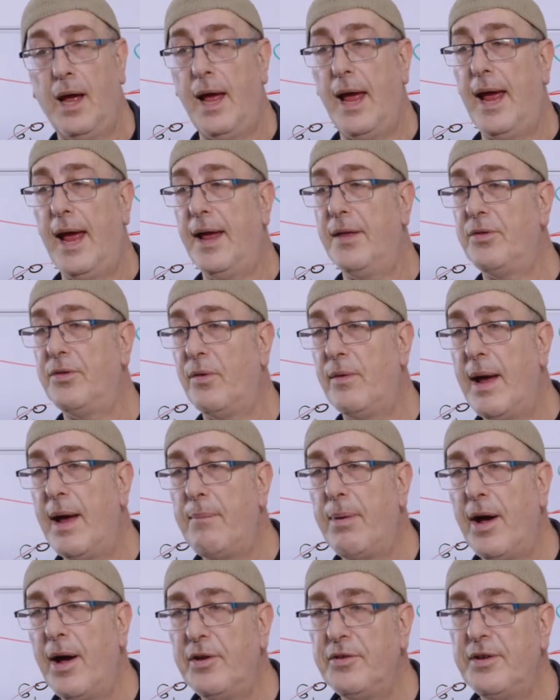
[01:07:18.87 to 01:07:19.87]
And the
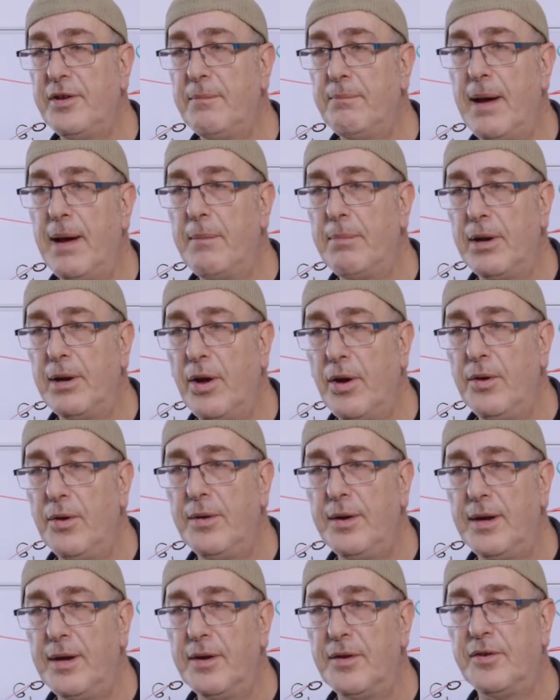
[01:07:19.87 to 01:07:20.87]
rabbis in
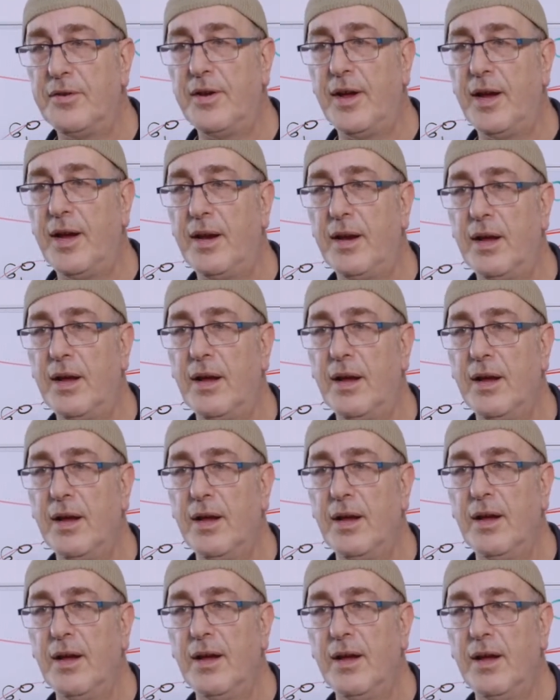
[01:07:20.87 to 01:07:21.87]
Babylonia said,
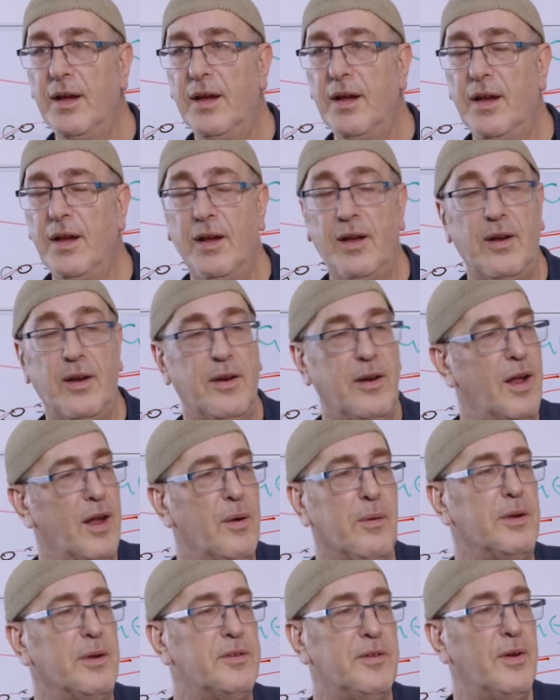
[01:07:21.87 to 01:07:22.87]

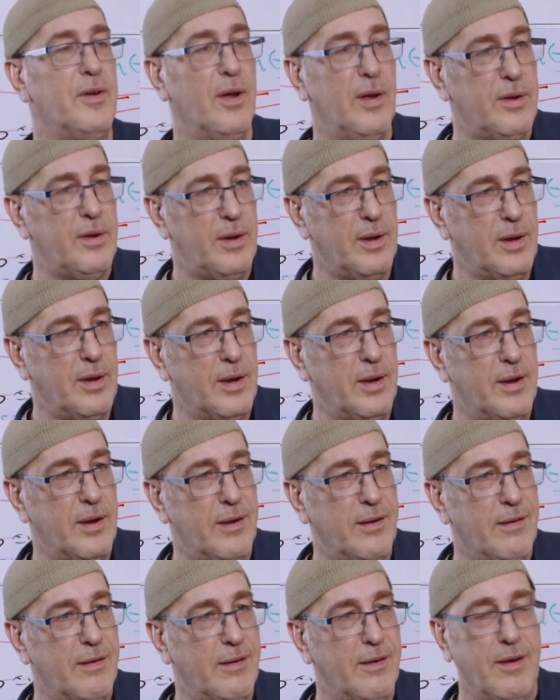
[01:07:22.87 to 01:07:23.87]
no, it's not.
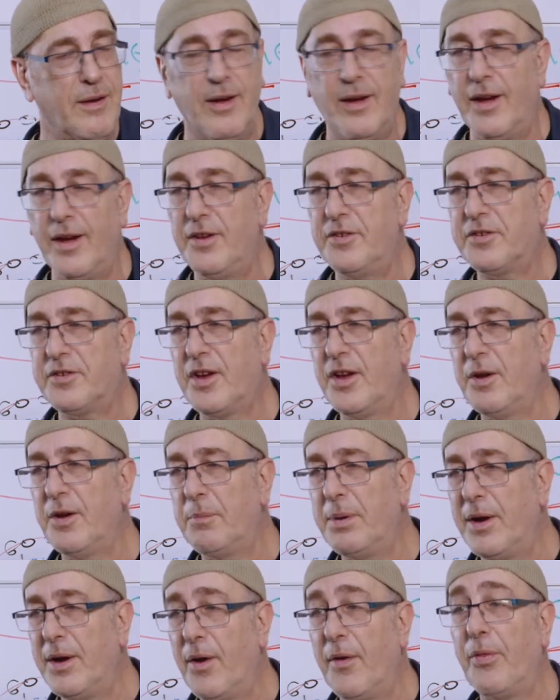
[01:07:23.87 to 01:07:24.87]
It's going to
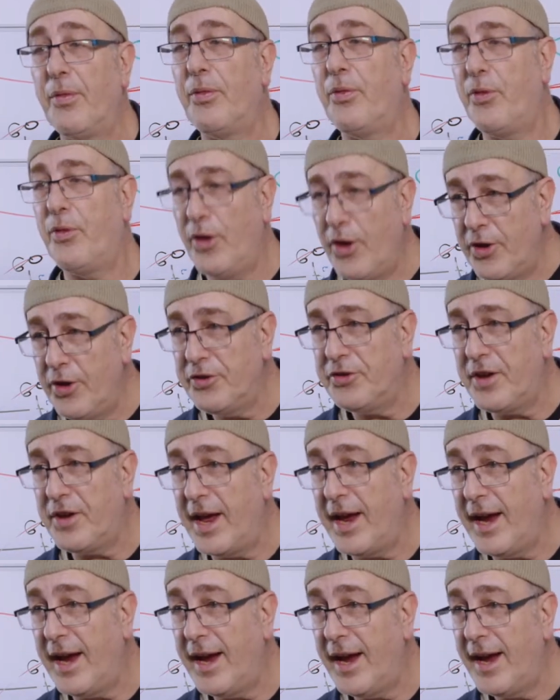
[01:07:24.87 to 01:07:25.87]
be on
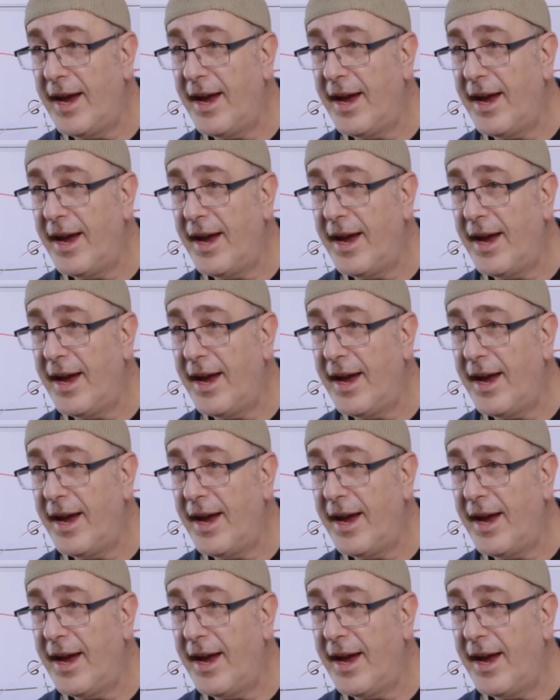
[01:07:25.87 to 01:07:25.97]
Thursday.